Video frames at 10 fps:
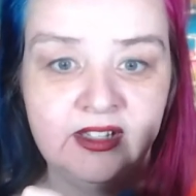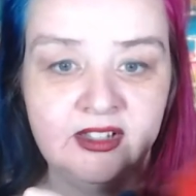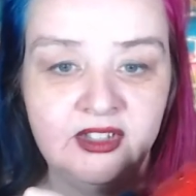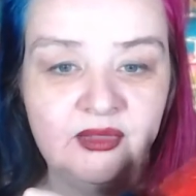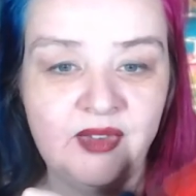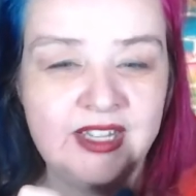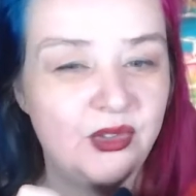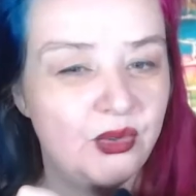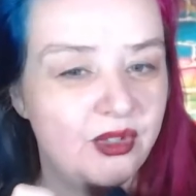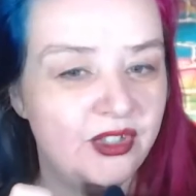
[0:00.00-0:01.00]
Because the red's
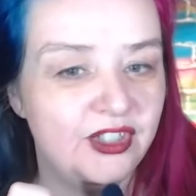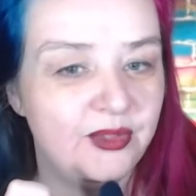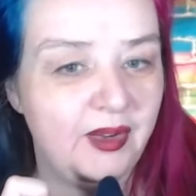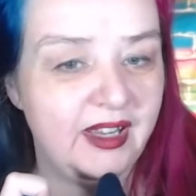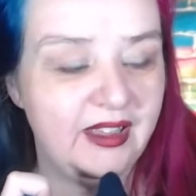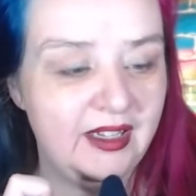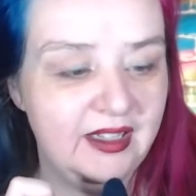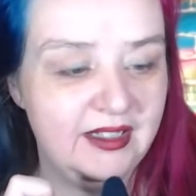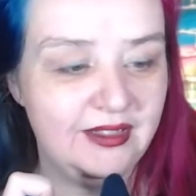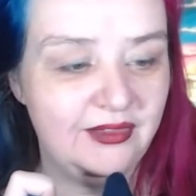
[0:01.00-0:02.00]
gorgeous, but I think
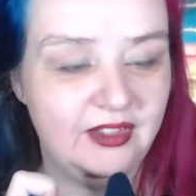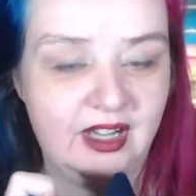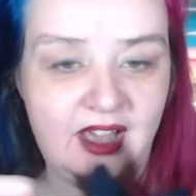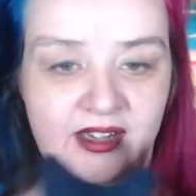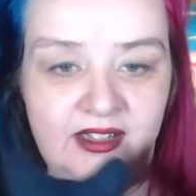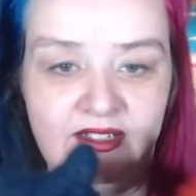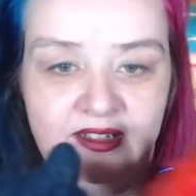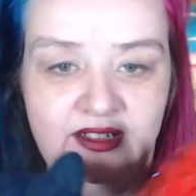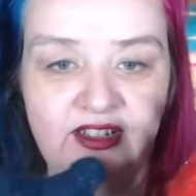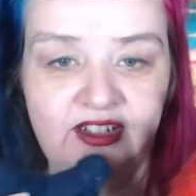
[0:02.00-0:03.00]
in different
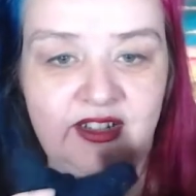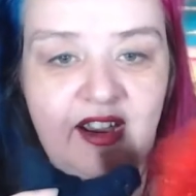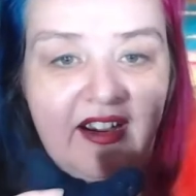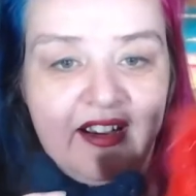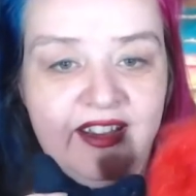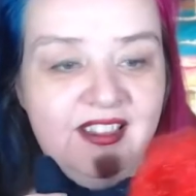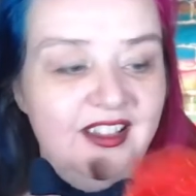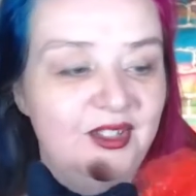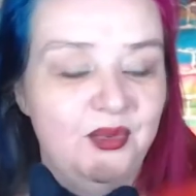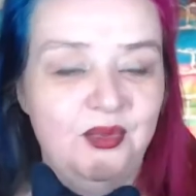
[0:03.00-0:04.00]
colors, a star in
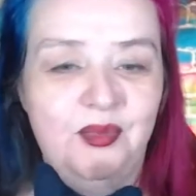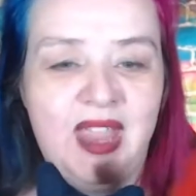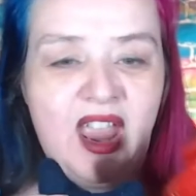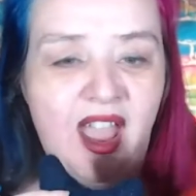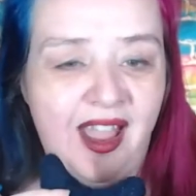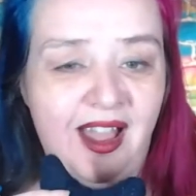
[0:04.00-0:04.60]
this would be